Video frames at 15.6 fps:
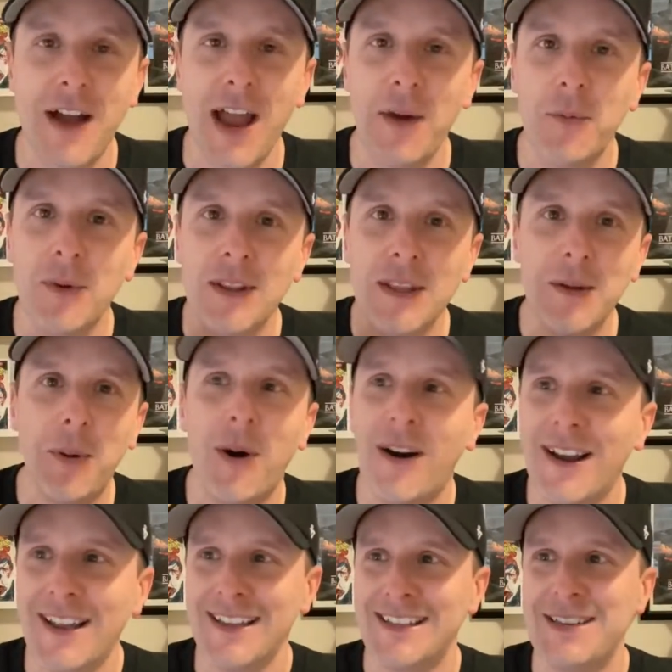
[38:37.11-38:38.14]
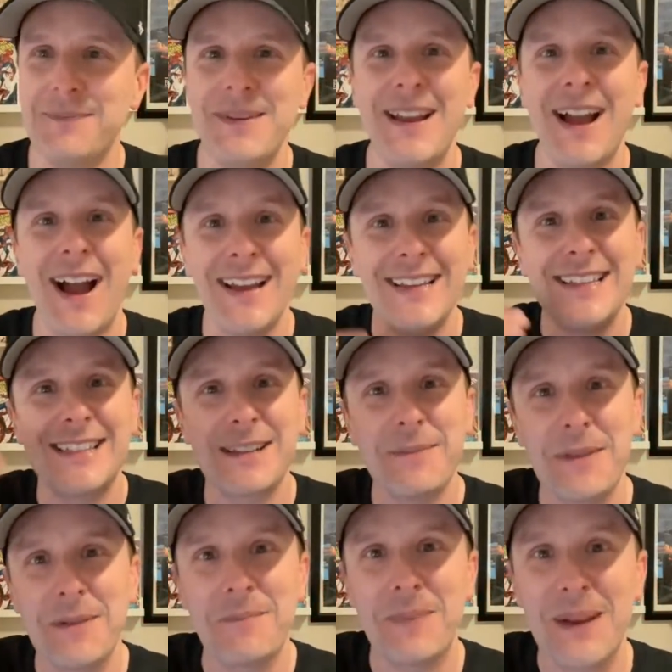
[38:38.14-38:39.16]
I really wanted to be. I need
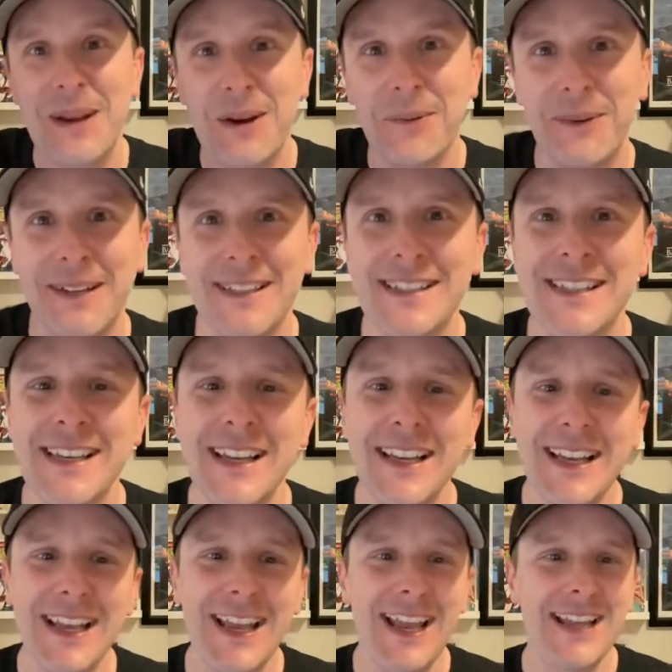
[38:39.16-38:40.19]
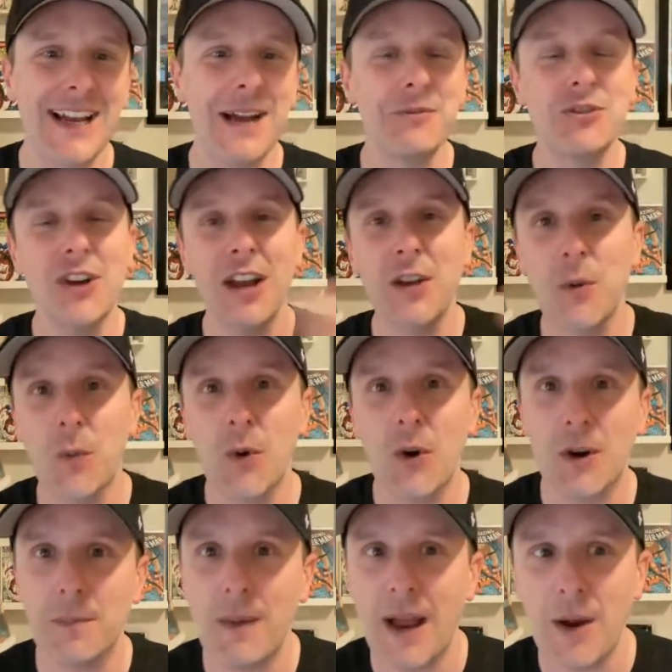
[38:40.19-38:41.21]
some of the bigger ones, and I'm trying to
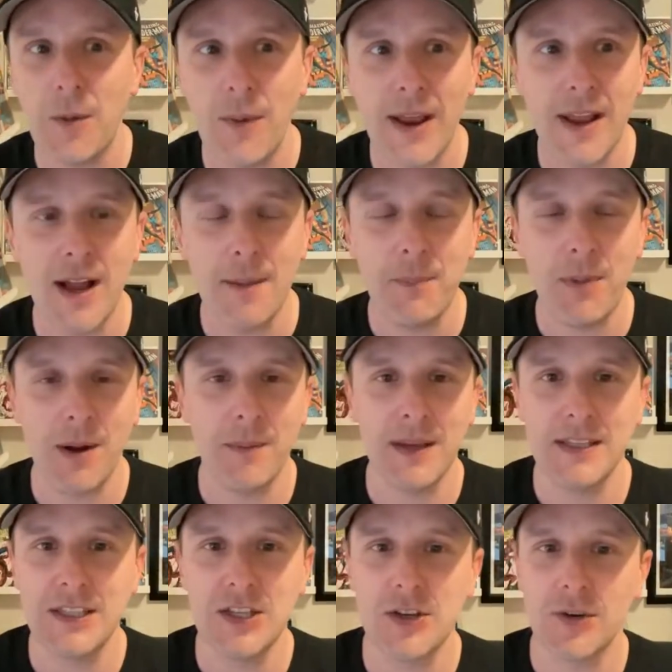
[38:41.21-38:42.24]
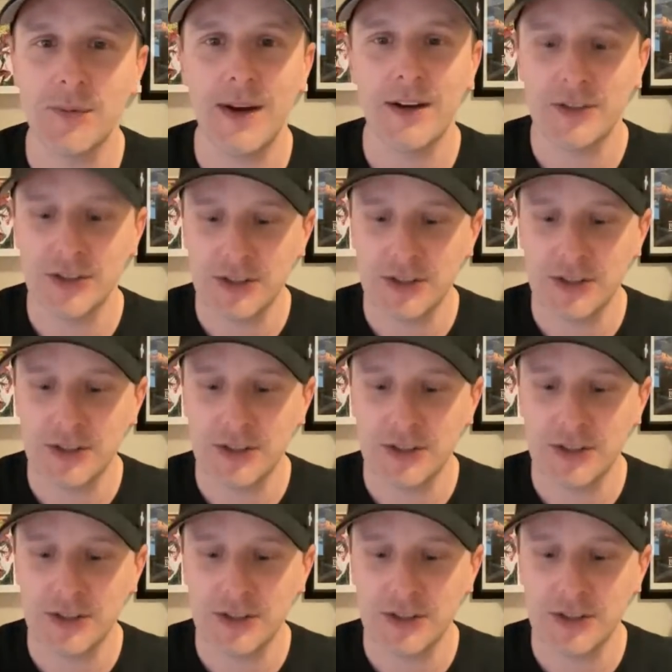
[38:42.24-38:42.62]
work my way up on my secret rare.